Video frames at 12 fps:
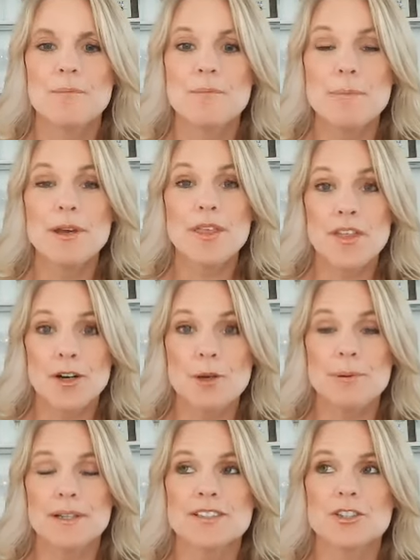maybe a
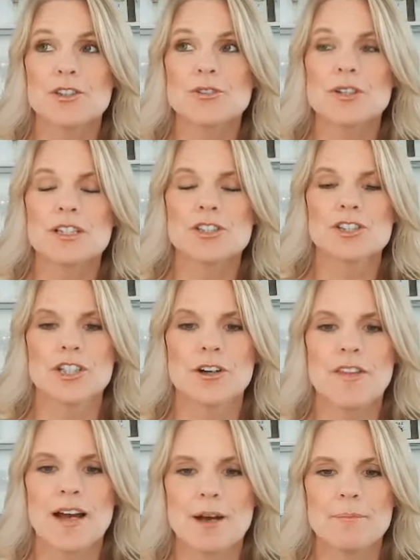therapist. So you can
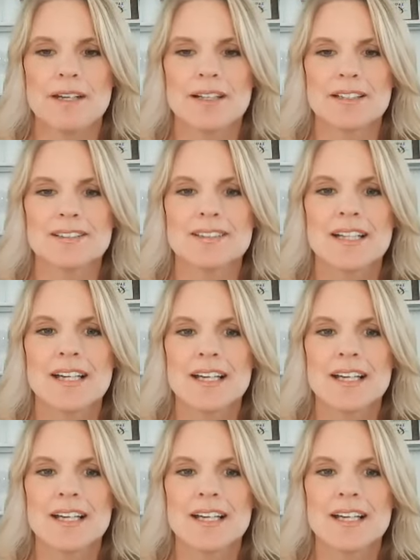share that because